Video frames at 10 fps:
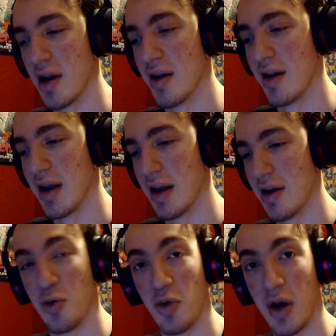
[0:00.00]

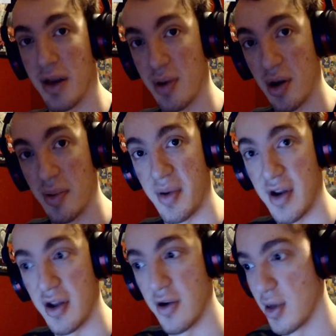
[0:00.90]
into a proper
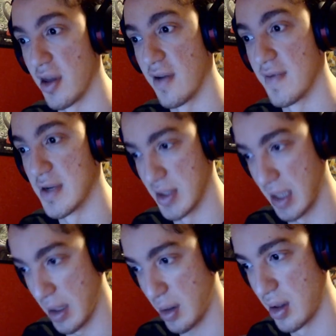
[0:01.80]
video instead of just
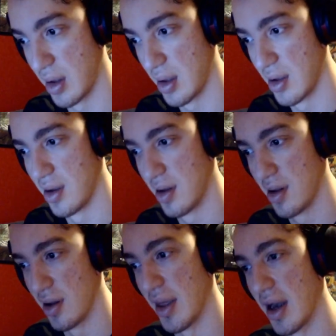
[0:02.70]
this
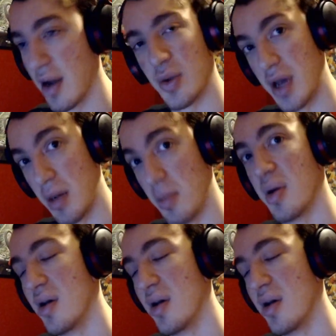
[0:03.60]
that I will dump?